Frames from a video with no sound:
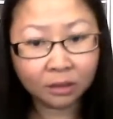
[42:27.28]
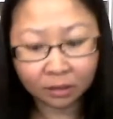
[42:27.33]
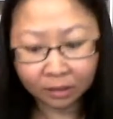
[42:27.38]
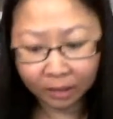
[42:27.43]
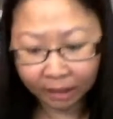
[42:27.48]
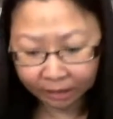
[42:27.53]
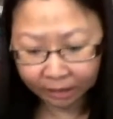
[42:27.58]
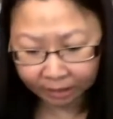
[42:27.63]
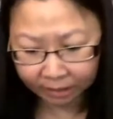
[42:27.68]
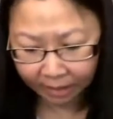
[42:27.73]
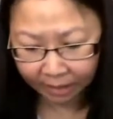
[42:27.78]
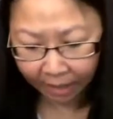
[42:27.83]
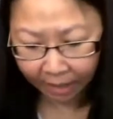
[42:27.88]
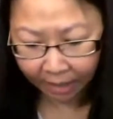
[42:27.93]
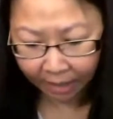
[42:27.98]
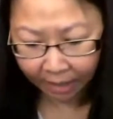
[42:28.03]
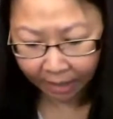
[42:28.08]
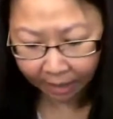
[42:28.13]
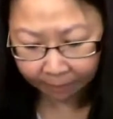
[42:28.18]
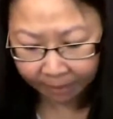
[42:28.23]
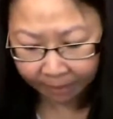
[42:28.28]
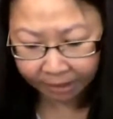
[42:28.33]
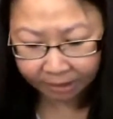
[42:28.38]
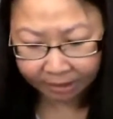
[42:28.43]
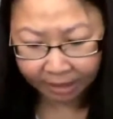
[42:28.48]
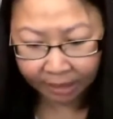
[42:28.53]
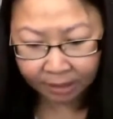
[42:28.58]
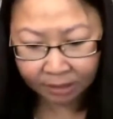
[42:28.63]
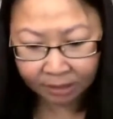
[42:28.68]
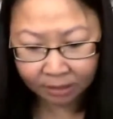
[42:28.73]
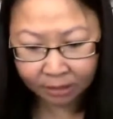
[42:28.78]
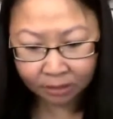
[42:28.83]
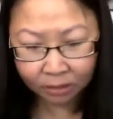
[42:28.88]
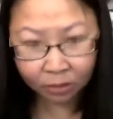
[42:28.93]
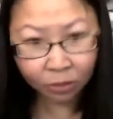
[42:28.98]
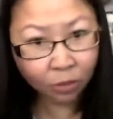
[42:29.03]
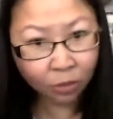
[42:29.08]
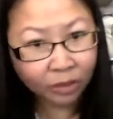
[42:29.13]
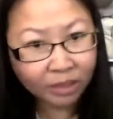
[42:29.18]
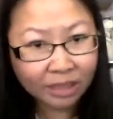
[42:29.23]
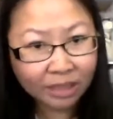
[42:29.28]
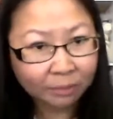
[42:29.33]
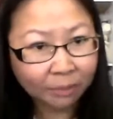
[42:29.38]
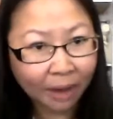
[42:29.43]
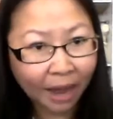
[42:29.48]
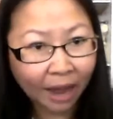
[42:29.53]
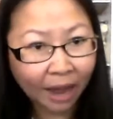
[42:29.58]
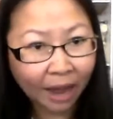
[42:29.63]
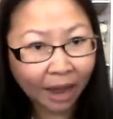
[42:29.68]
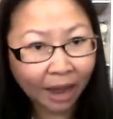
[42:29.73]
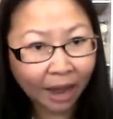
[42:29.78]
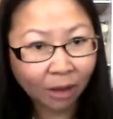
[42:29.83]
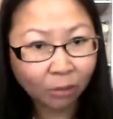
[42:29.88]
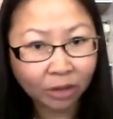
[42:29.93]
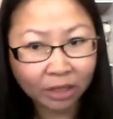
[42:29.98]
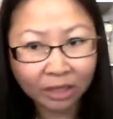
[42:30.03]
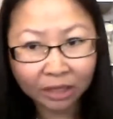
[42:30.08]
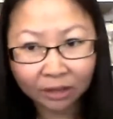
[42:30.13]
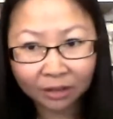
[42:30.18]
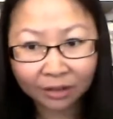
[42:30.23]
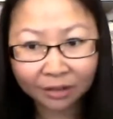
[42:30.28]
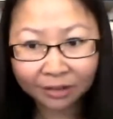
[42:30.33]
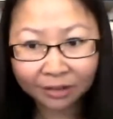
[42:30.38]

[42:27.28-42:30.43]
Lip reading: Like, does that make sense? Who is in power here?